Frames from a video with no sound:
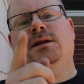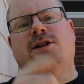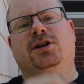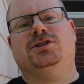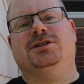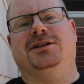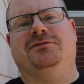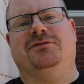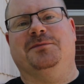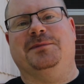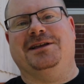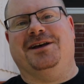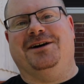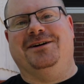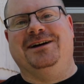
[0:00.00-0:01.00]
Close enough for
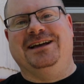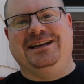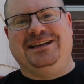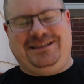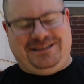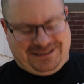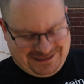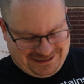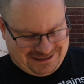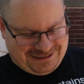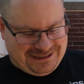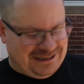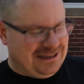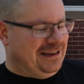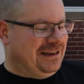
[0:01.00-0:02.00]
me though.
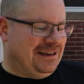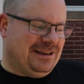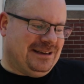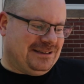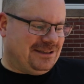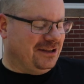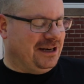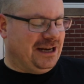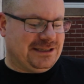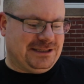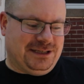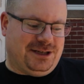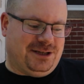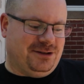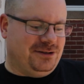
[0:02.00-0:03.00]
So the next
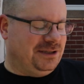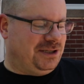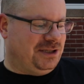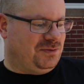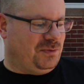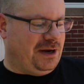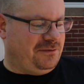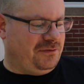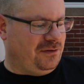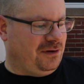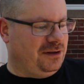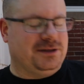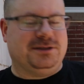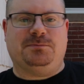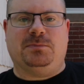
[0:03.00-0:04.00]
thing to do is just wait for
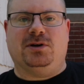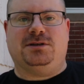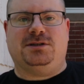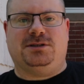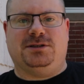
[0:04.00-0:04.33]
all this birch